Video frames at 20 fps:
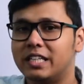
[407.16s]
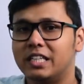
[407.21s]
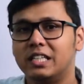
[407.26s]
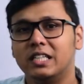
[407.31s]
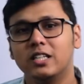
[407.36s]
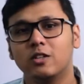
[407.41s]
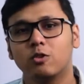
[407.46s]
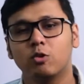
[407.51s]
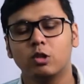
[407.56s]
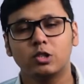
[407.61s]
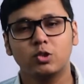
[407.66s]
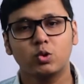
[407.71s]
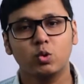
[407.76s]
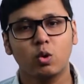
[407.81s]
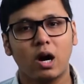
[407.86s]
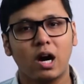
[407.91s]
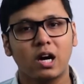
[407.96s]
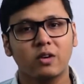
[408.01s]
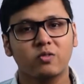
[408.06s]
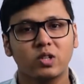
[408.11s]
dt equals
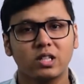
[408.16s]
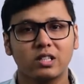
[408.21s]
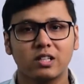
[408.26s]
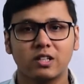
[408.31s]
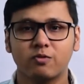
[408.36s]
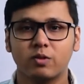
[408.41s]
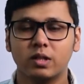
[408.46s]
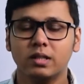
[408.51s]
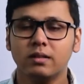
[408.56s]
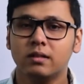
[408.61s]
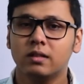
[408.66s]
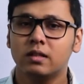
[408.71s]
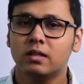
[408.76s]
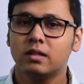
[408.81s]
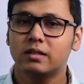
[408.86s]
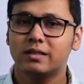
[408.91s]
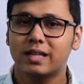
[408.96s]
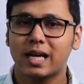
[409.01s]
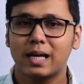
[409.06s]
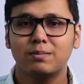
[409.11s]
to r one n one
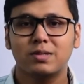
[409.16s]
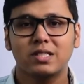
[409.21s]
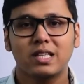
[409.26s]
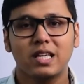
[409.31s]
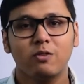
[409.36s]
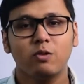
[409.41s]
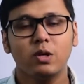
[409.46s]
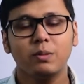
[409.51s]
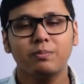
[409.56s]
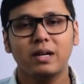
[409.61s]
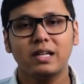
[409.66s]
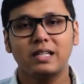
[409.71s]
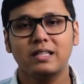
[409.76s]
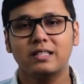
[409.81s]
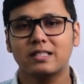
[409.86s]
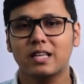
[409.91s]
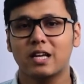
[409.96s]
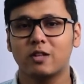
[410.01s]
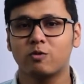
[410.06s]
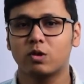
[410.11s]
times k one
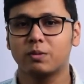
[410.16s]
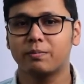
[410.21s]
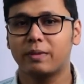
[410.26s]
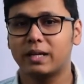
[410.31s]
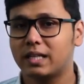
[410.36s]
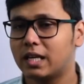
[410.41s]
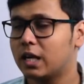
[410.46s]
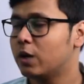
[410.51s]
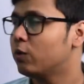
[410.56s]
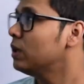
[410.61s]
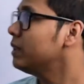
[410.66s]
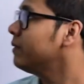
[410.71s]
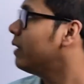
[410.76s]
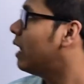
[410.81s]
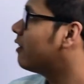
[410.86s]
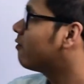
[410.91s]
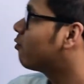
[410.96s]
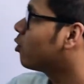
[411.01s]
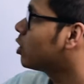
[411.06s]
minus n one by k one, and